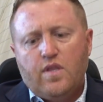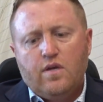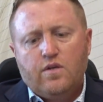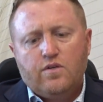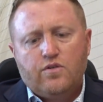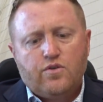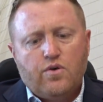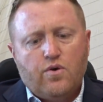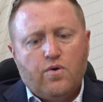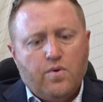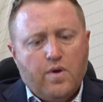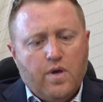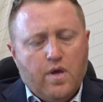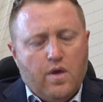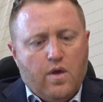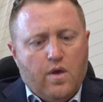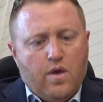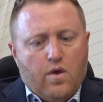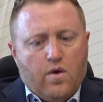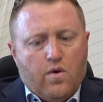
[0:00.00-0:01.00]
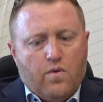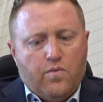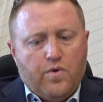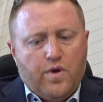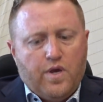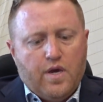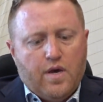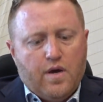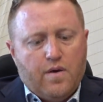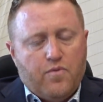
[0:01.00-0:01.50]
So
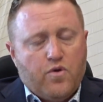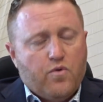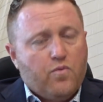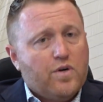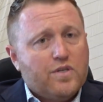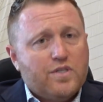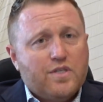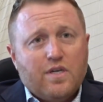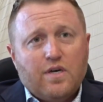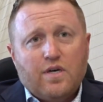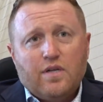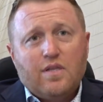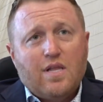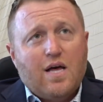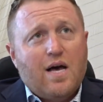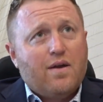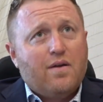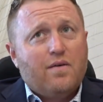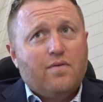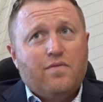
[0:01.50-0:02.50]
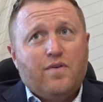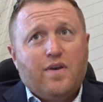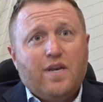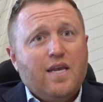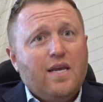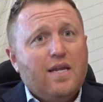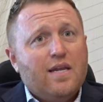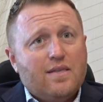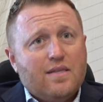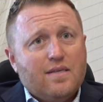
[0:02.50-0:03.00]
there wasn't a lot of
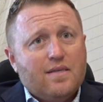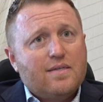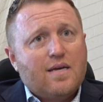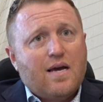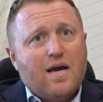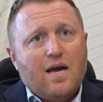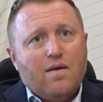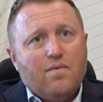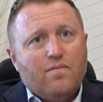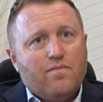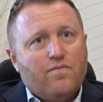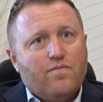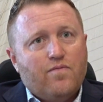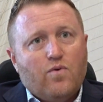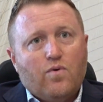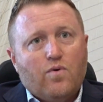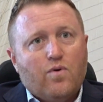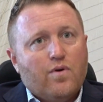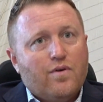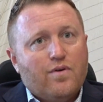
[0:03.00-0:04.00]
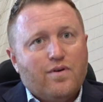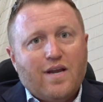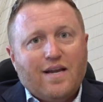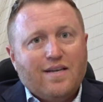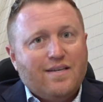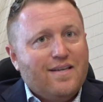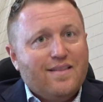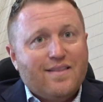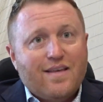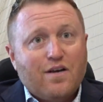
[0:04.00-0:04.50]
need at the time for
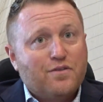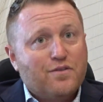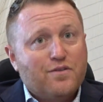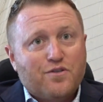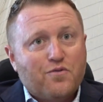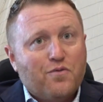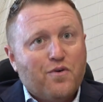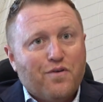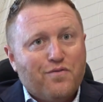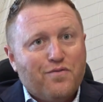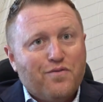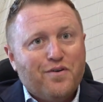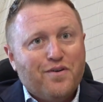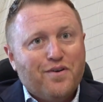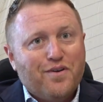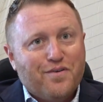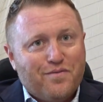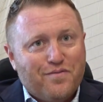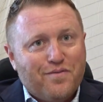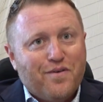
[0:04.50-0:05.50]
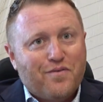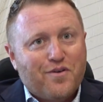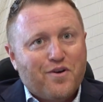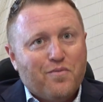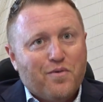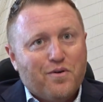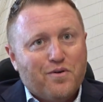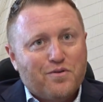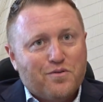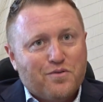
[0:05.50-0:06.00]
19,000 square foot of
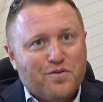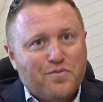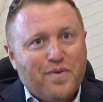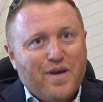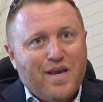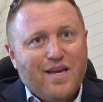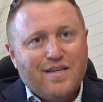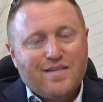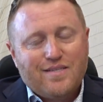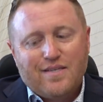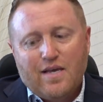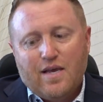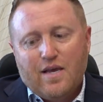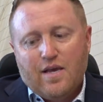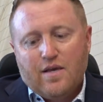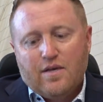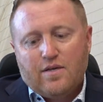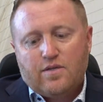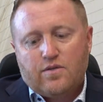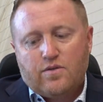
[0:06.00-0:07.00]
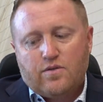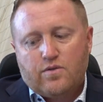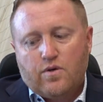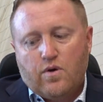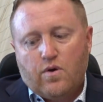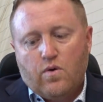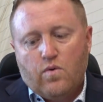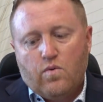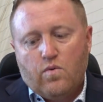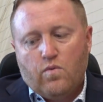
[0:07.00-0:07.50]
commercial space.
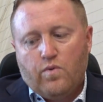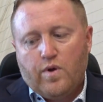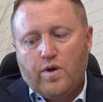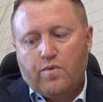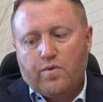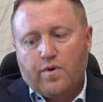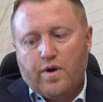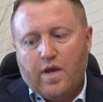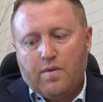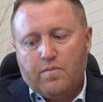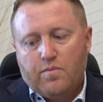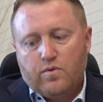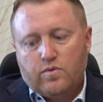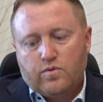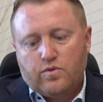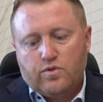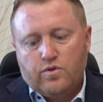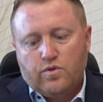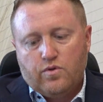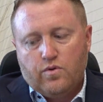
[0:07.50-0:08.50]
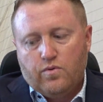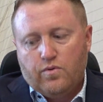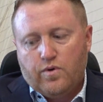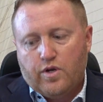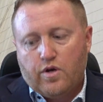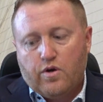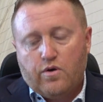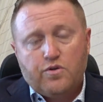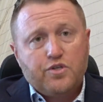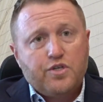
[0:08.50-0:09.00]
So we were able to
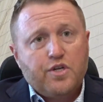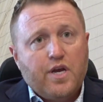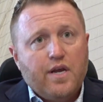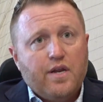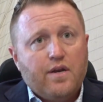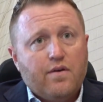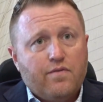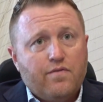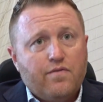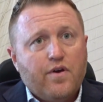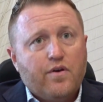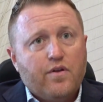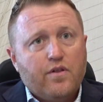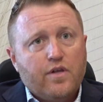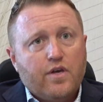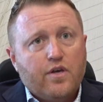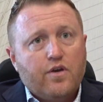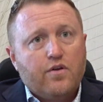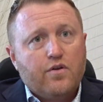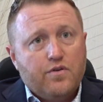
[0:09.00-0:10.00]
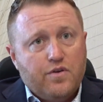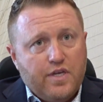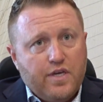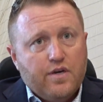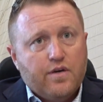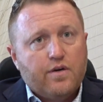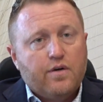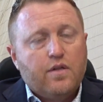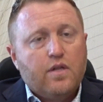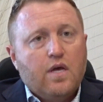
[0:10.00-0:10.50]
negotiate a fairly good
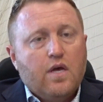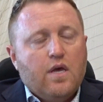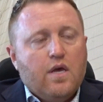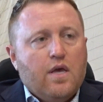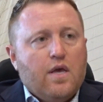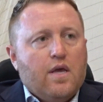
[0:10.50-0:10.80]
deal.